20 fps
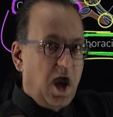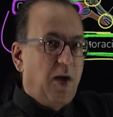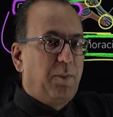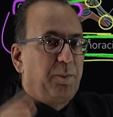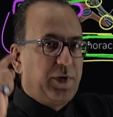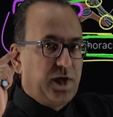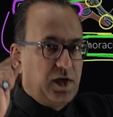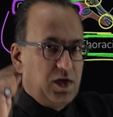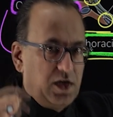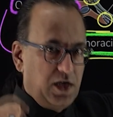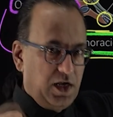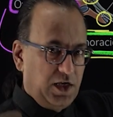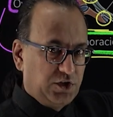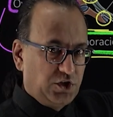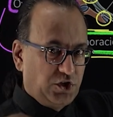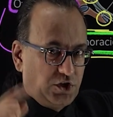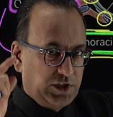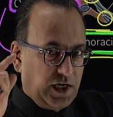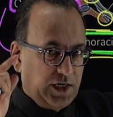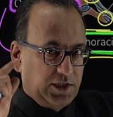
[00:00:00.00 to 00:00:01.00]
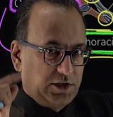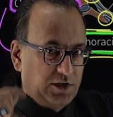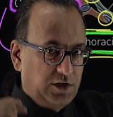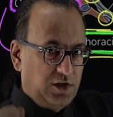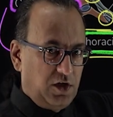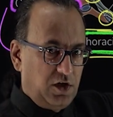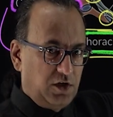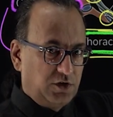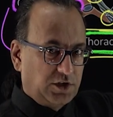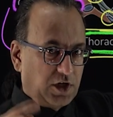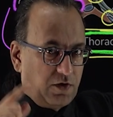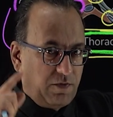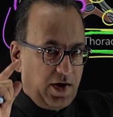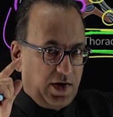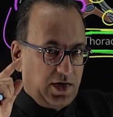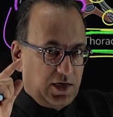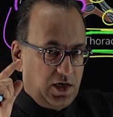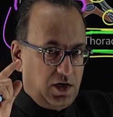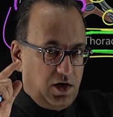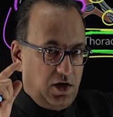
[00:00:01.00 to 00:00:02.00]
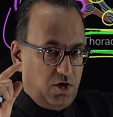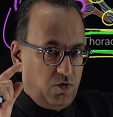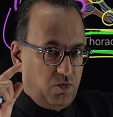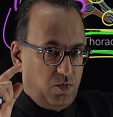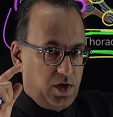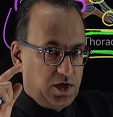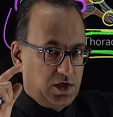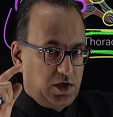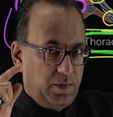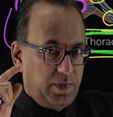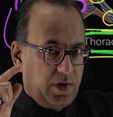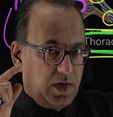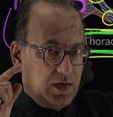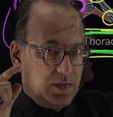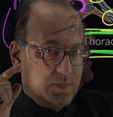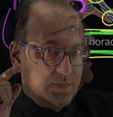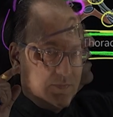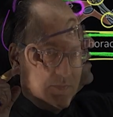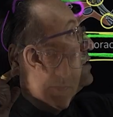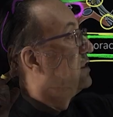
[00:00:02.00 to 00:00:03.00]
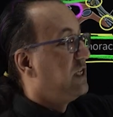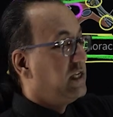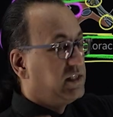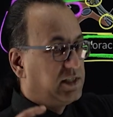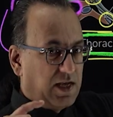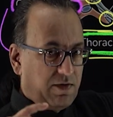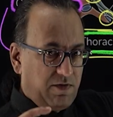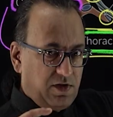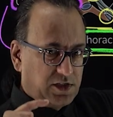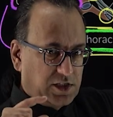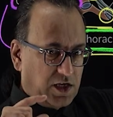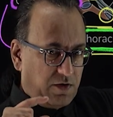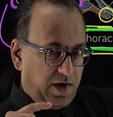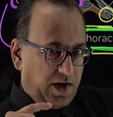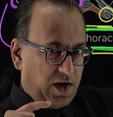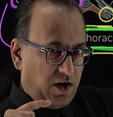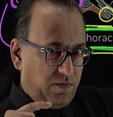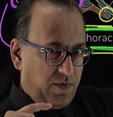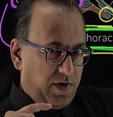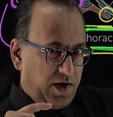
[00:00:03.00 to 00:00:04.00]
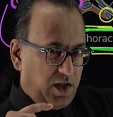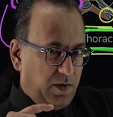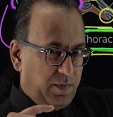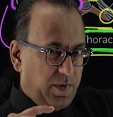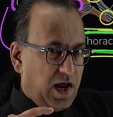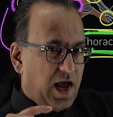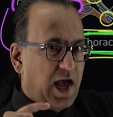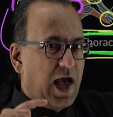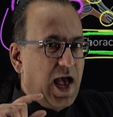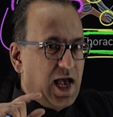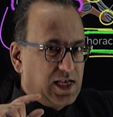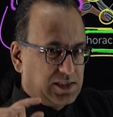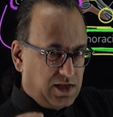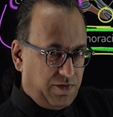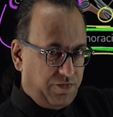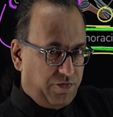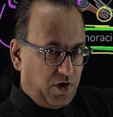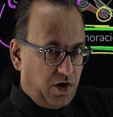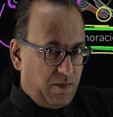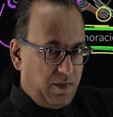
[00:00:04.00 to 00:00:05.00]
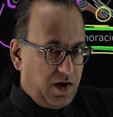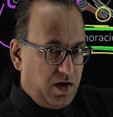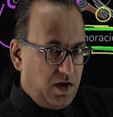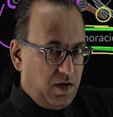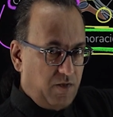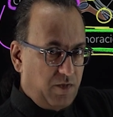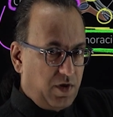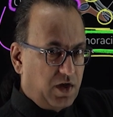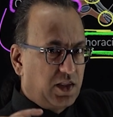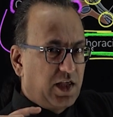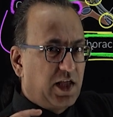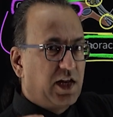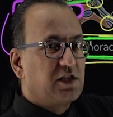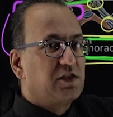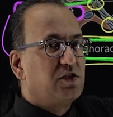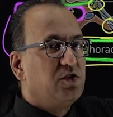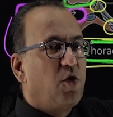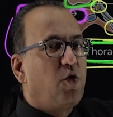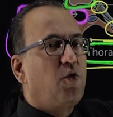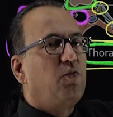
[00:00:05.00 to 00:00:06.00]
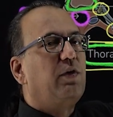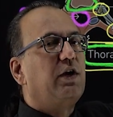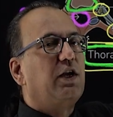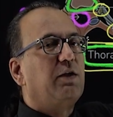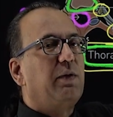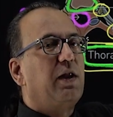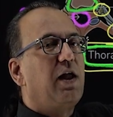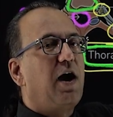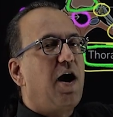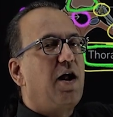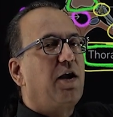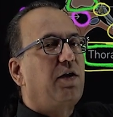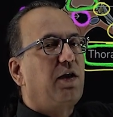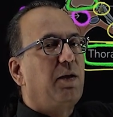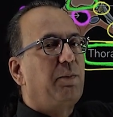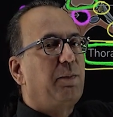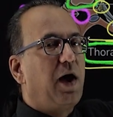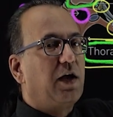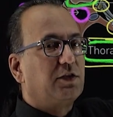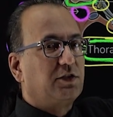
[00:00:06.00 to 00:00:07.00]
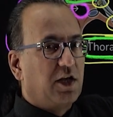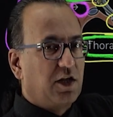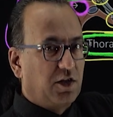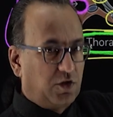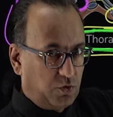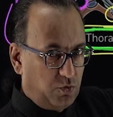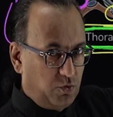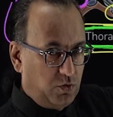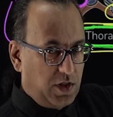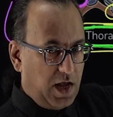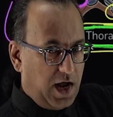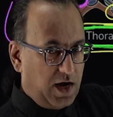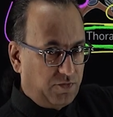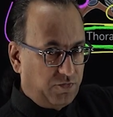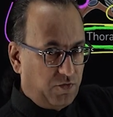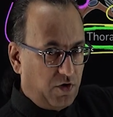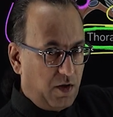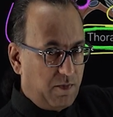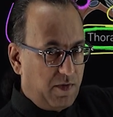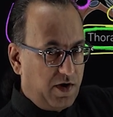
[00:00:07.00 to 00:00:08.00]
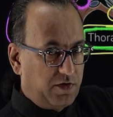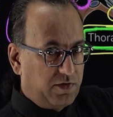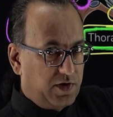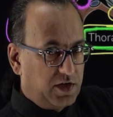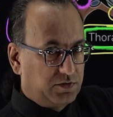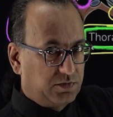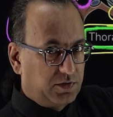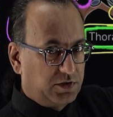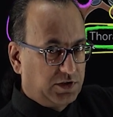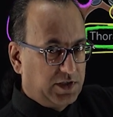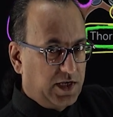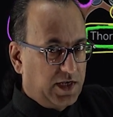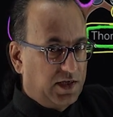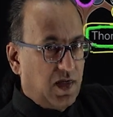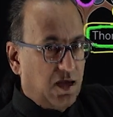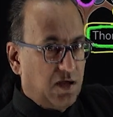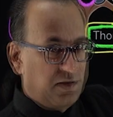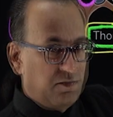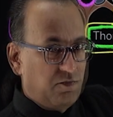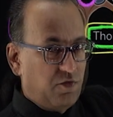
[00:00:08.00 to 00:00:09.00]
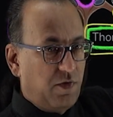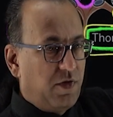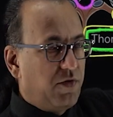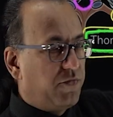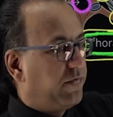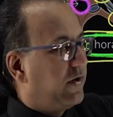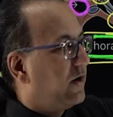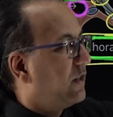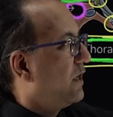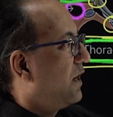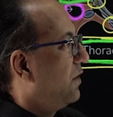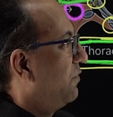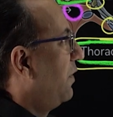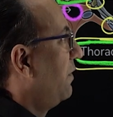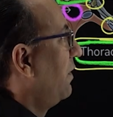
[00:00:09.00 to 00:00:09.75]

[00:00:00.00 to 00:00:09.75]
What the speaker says: upper 6 cervical vertebra. C7 cervical vertebra has a foramen, but there is no vertebral artery passing through that foramen transversarium. Moving further, we